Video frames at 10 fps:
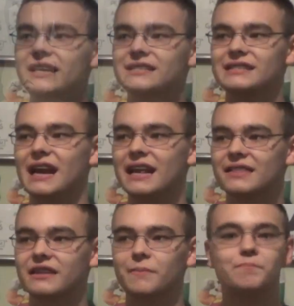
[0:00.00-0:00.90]
isn't
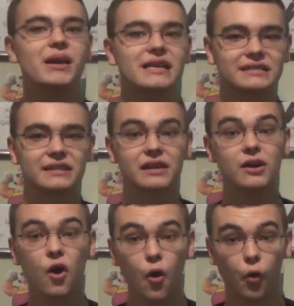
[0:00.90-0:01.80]
anything amazing
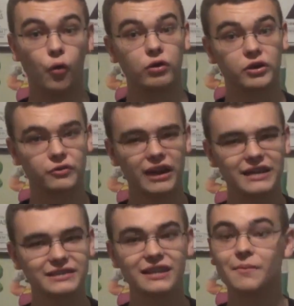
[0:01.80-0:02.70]
or
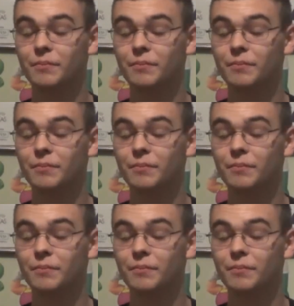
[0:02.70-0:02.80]
great,